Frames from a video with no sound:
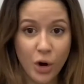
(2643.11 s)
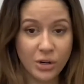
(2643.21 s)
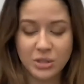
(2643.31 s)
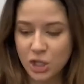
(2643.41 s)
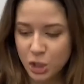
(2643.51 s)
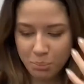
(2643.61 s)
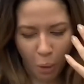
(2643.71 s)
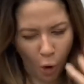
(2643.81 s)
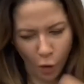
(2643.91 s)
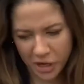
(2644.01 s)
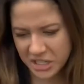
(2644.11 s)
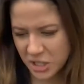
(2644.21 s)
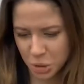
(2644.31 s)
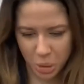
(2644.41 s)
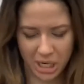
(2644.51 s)
It was just pouring
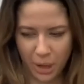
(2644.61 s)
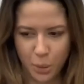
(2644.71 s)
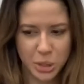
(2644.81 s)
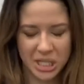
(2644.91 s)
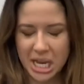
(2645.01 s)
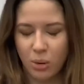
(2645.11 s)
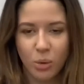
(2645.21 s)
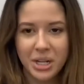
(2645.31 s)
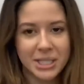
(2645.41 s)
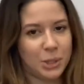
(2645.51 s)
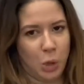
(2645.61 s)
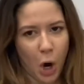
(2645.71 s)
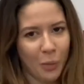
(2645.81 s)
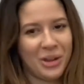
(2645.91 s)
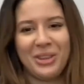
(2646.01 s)
sweat, and I was like, what is
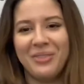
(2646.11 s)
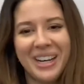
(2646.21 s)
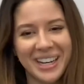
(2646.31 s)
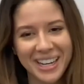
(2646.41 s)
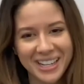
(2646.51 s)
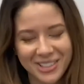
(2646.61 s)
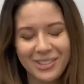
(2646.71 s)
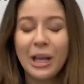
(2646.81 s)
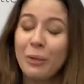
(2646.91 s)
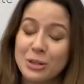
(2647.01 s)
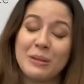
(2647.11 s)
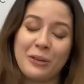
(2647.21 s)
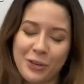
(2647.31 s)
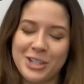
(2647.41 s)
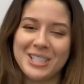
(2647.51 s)
wrong with me? So that was my
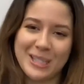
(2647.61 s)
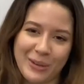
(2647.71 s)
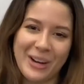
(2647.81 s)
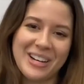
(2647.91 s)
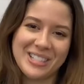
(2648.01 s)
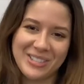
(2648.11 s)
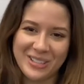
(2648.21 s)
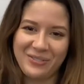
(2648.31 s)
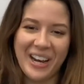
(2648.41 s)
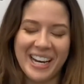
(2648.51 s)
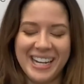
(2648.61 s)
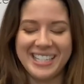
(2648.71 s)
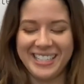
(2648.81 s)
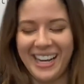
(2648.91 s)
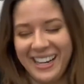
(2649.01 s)
first experience with a
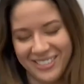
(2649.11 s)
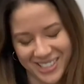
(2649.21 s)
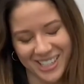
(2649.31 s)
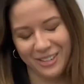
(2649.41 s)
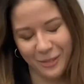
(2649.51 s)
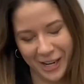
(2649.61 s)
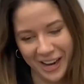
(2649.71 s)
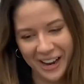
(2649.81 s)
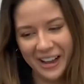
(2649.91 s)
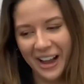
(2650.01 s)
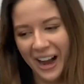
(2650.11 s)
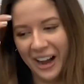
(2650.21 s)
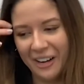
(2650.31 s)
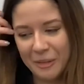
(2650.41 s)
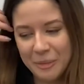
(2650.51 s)
patient. It was kind of funny.
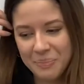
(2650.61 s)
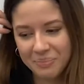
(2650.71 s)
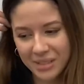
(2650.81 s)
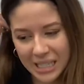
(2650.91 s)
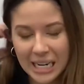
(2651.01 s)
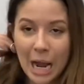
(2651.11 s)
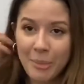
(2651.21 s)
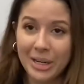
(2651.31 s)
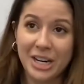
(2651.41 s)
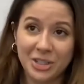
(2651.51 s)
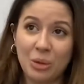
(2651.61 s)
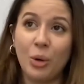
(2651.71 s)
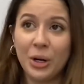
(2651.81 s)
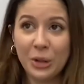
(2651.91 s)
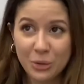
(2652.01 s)
It happened actually
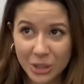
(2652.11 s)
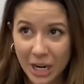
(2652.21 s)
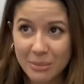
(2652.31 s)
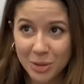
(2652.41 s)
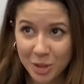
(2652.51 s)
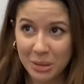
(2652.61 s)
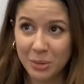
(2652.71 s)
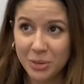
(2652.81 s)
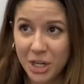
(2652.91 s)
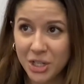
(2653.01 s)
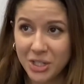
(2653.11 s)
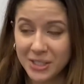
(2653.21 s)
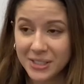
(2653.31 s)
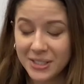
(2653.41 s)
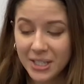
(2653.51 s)
one other time during my
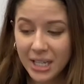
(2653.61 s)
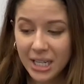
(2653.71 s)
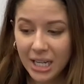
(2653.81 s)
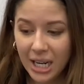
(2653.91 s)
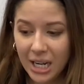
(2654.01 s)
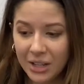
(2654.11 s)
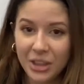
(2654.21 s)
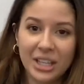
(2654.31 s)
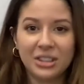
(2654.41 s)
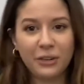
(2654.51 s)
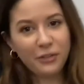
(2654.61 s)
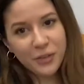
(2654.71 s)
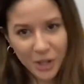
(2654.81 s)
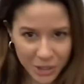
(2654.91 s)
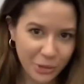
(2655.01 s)
rotations. The
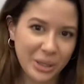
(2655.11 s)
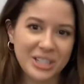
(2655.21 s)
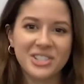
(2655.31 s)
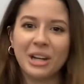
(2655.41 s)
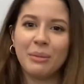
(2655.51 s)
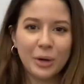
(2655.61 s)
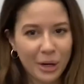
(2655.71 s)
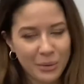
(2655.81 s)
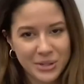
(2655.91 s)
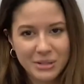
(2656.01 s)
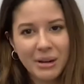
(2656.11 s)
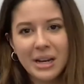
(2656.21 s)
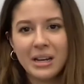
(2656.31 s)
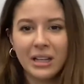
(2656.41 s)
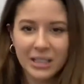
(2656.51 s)
following summer, I was in my
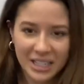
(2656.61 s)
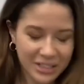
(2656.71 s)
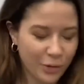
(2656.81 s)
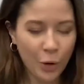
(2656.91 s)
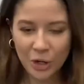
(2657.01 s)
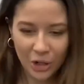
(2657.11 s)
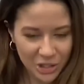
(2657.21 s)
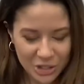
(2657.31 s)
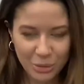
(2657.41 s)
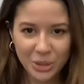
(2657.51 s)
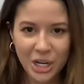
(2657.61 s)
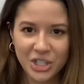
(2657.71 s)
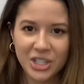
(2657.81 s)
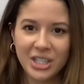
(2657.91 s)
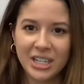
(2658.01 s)
elective cardiology
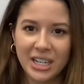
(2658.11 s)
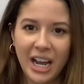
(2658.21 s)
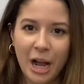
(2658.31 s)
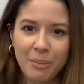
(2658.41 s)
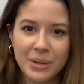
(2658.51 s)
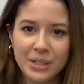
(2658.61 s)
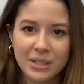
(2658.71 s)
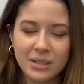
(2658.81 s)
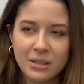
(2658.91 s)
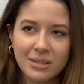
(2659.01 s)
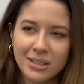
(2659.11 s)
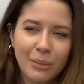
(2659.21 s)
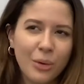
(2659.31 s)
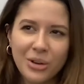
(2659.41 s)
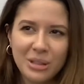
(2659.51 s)
rotation, and it happened
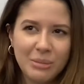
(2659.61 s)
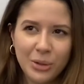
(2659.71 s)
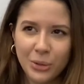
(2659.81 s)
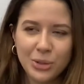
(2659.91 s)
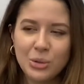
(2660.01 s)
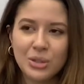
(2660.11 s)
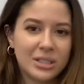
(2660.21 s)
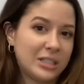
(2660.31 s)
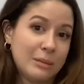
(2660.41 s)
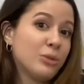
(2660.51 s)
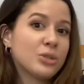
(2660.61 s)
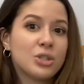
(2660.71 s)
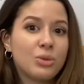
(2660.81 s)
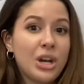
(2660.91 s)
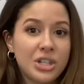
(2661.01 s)
somewhere in the middle too. Similar
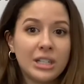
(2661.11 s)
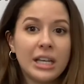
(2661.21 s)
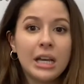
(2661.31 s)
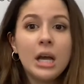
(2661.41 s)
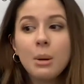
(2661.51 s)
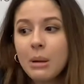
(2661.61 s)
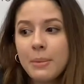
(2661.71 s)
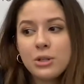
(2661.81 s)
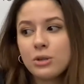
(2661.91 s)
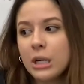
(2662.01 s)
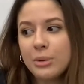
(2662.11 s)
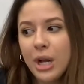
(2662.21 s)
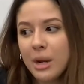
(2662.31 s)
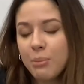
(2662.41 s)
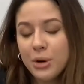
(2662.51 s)
situation. My preceptor
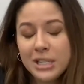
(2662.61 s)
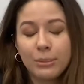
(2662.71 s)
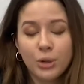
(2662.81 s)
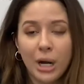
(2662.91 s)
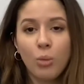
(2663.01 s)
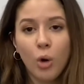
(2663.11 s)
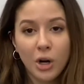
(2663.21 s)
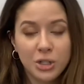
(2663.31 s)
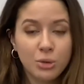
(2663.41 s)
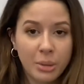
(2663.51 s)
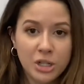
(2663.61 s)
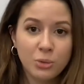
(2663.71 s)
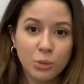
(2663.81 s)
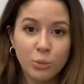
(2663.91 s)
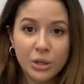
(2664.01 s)
and I walked into a
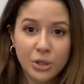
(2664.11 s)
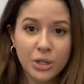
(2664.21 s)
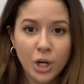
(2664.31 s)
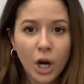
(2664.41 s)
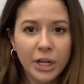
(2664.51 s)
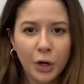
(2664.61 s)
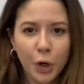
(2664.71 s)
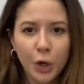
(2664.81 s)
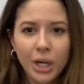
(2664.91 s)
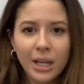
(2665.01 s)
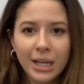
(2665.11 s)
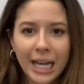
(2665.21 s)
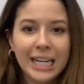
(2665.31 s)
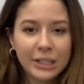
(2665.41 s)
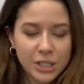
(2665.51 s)
patient room. We started talking to her,
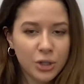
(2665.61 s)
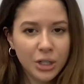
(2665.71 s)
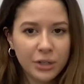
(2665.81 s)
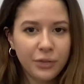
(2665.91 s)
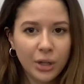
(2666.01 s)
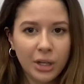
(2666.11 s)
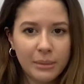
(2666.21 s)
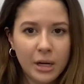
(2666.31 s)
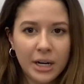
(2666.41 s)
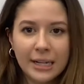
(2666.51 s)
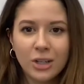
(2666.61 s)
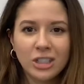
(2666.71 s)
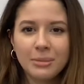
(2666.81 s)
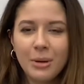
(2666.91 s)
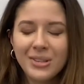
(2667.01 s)
and I started to feel it coming on. I
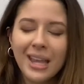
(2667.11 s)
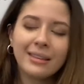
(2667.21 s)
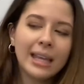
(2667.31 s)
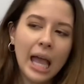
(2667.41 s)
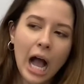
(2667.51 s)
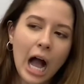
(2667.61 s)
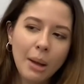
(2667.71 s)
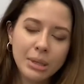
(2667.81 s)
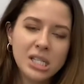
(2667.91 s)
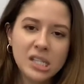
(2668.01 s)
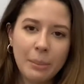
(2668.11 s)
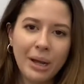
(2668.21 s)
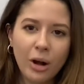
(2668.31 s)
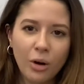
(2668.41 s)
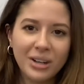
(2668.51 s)
told him, I was like, I'm gonna step
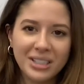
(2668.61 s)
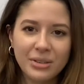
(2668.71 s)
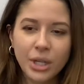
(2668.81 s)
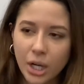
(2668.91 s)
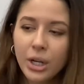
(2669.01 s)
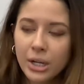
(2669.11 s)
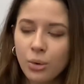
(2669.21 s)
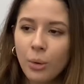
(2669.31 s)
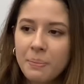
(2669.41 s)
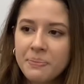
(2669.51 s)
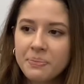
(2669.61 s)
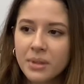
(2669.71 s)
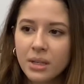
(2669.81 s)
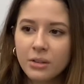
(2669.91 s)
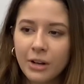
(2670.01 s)
out, and he was like, okay, cool.
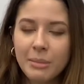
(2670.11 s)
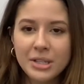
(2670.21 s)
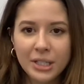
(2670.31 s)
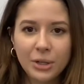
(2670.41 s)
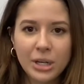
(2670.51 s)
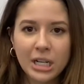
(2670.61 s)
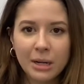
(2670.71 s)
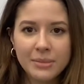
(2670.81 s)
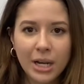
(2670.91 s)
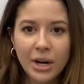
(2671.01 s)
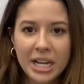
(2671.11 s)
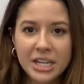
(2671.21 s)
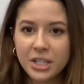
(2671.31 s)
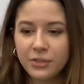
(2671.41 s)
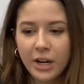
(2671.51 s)
5 minutes later, he comes out, and he
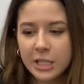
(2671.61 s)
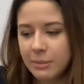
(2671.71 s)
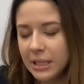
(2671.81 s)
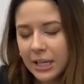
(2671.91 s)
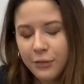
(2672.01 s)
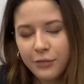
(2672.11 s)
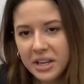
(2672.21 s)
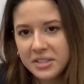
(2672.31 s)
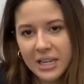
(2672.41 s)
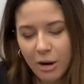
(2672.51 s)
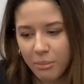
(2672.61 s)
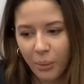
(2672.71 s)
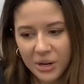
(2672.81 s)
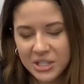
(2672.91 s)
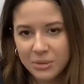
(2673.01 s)
just finds me face down,
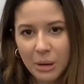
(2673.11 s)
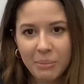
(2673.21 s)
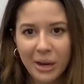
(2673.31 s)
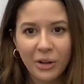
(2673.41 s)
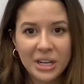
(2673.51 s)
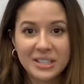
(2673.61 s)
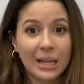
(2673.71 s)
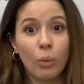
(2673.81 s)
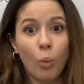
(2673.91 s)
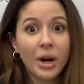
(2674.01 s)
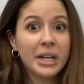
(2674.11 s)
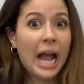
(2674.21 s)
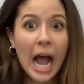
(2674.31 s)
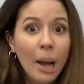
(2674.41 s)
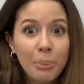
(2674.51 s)
pouring sweat, pale, and he's like, what
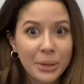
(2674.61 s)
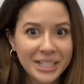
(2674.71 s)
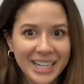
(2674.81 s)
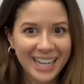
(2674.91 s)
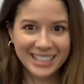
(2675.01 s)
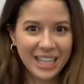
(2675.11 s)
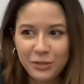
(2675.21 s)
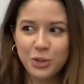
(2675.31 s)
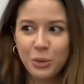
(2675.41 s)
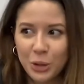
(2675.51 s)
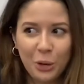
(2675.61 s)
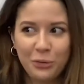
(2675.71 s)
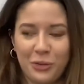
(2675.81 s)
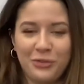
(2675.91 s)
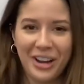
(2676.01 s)
happened? I left you
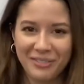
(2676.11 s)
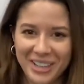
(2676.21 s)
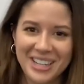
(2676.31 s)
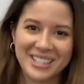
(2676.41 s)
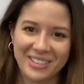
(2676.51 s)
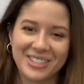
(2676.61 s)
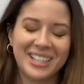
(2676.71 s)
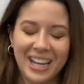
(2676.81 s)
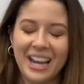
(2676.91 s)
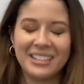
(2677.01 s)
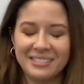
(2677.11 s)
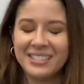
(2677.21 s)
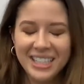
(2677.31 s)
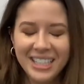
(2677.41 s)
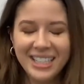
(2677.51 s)
alone for 5 minutes, and I was like, yeah,
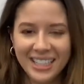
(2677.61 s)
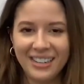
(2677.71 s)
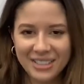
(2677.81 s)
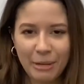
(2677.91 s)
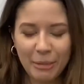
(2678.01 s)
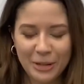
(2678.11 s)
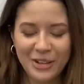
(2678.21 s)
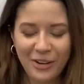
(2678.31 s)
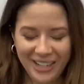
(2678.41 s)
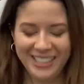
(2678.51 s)
I was about to pass out.